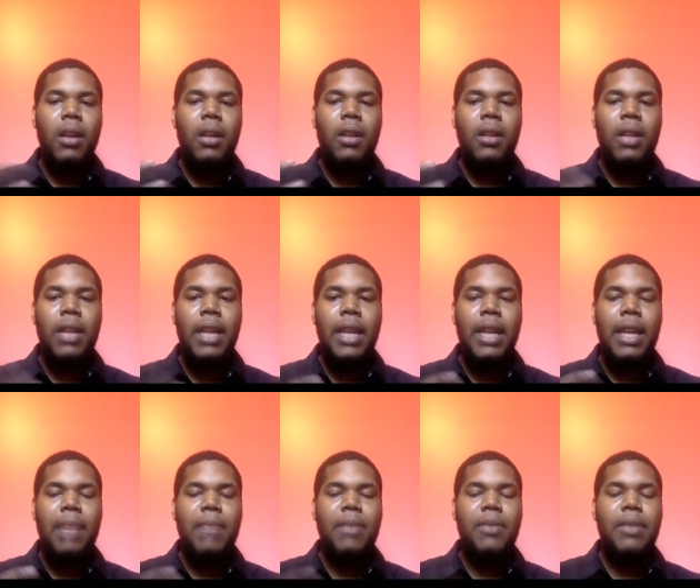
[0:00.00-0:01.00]
leading
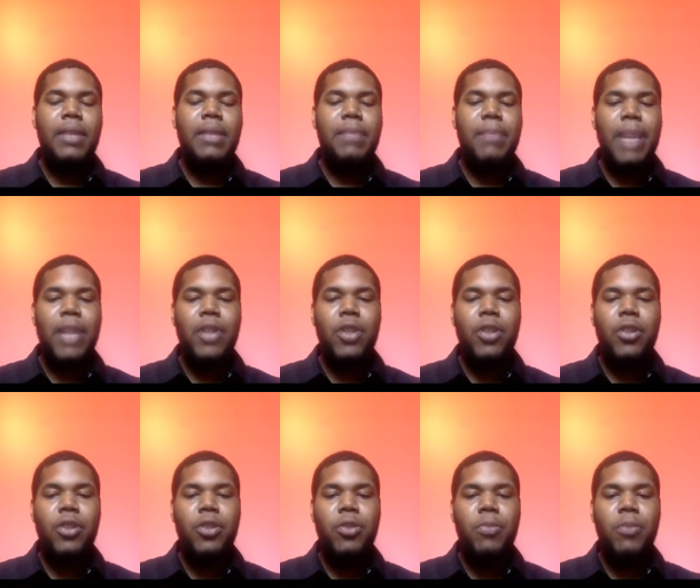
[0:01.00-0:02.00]
up to this major
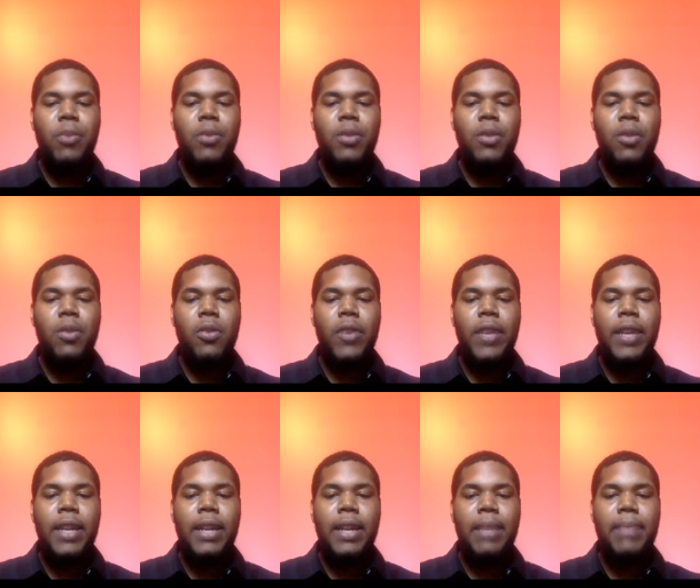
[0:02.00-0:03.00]
new moon solar
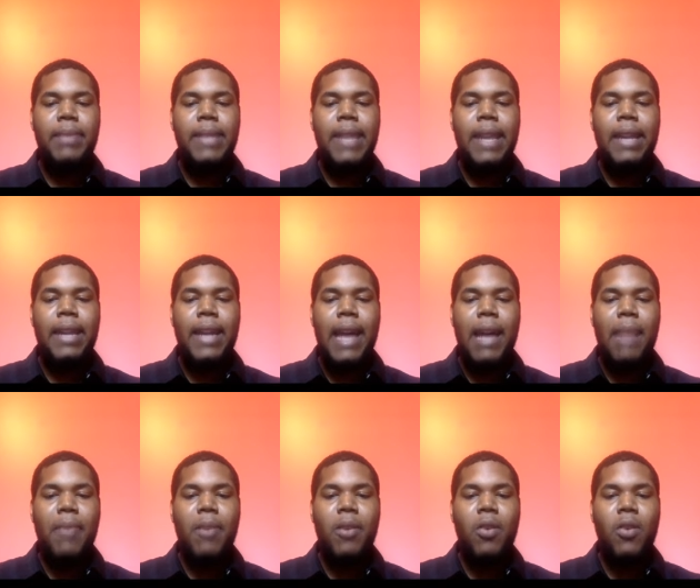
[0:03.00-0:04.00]
eclipse in
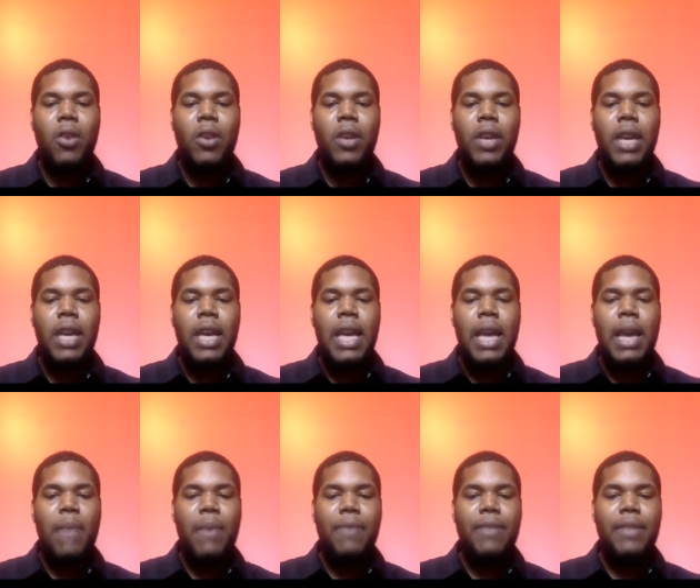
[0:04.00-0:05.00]
Capricorn,
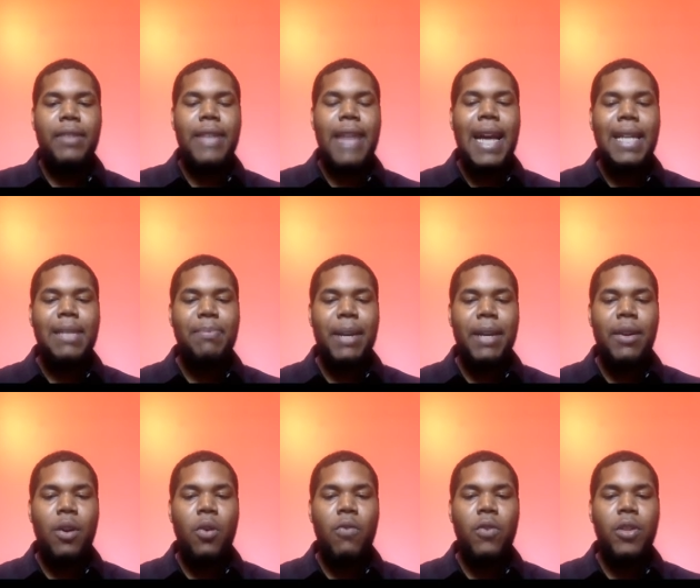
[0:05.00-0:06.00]
and with this
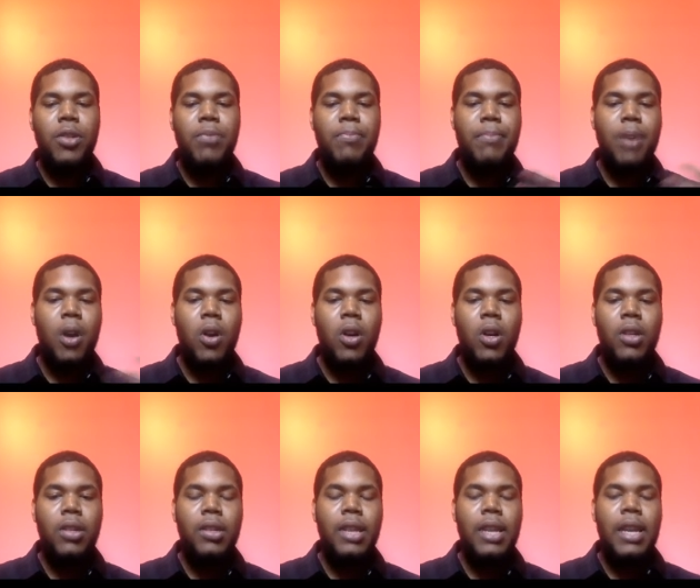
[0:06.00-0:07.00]
aspect over to
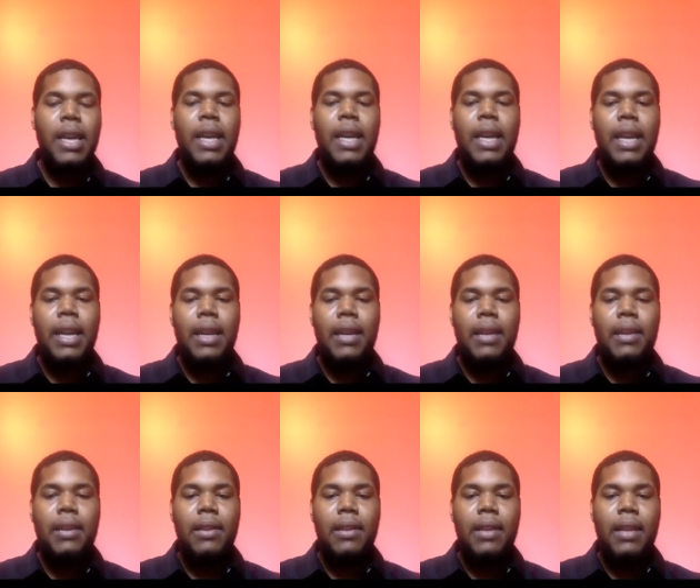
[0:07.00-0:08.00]
Mars
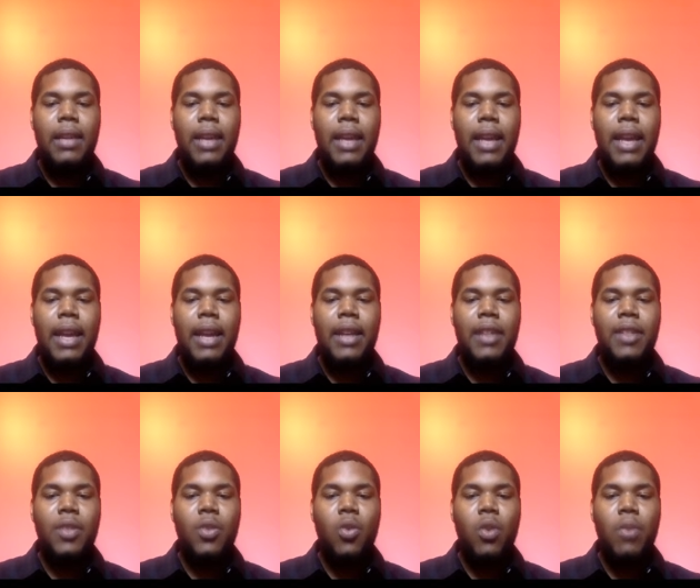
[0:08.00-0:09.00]
in
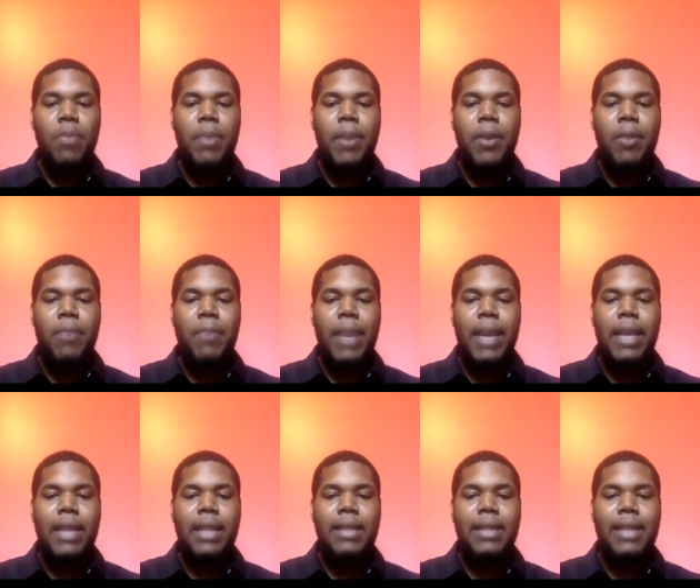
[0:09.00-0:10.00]
Scorpio
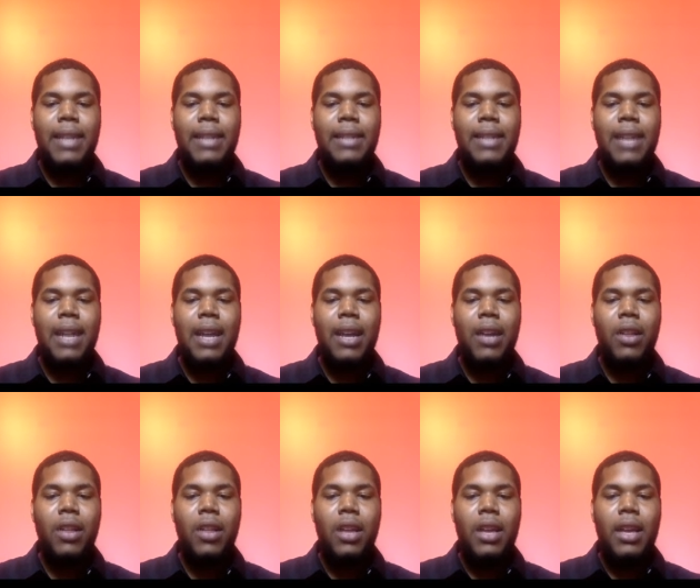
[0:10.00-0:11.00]
making the
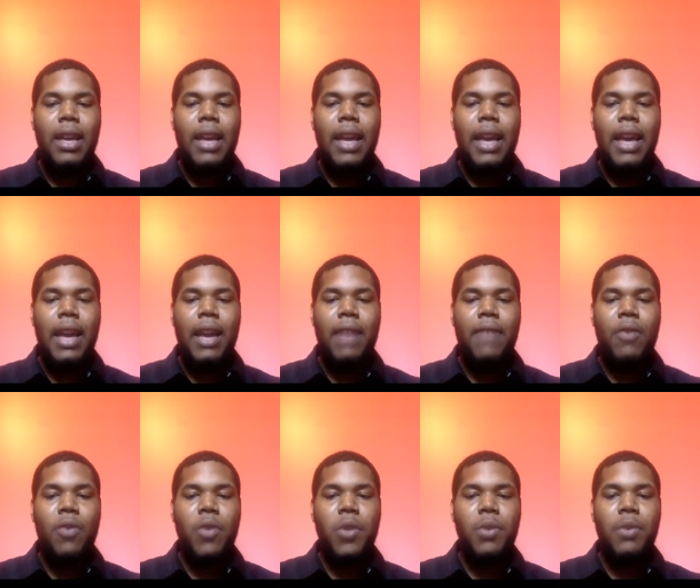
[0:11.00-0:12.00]
sextile, and of
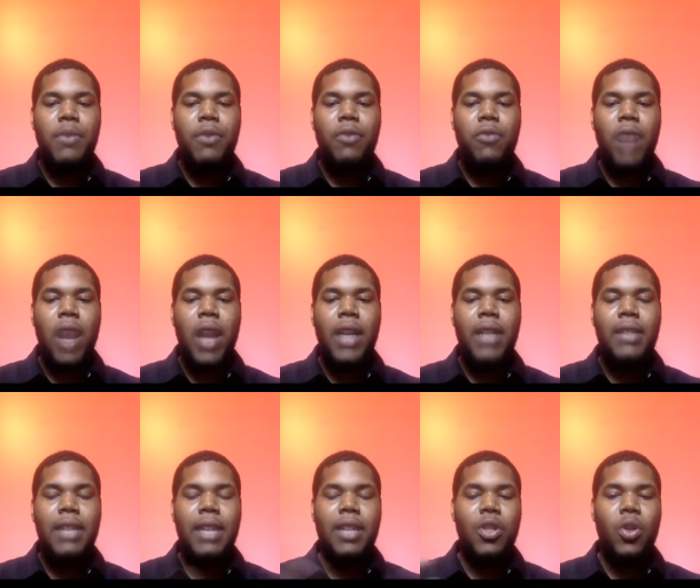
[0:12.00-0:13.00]
course with
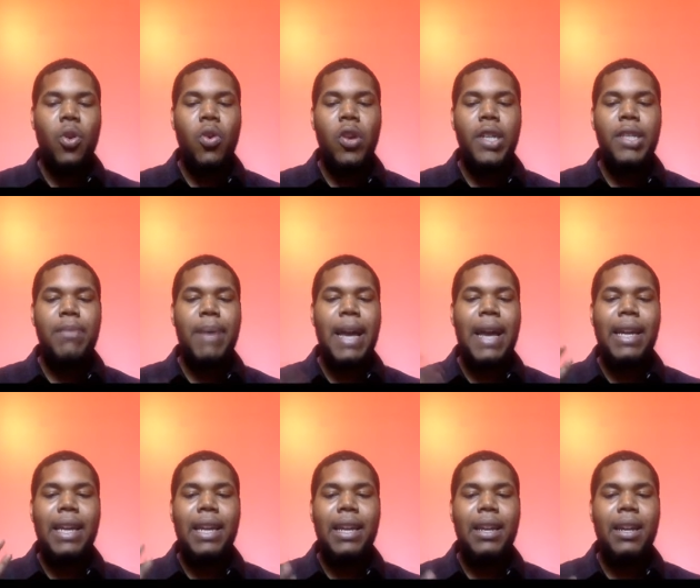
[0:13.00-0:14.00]
Uranus in Taurus
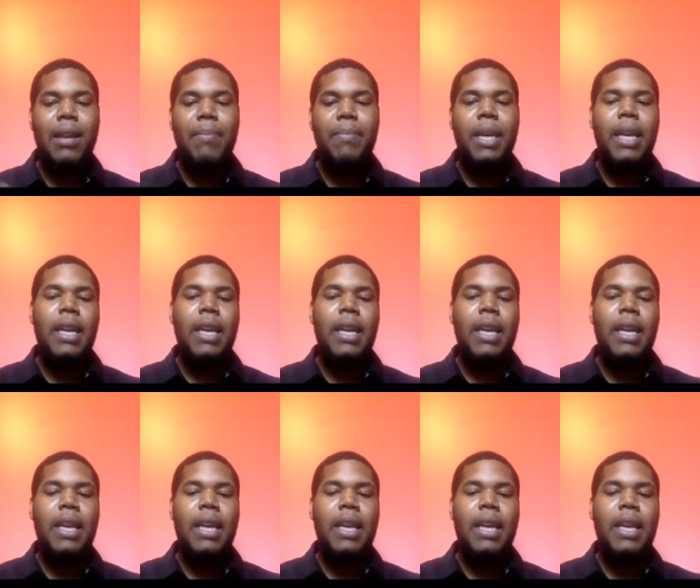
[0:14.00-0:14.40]
backing it up,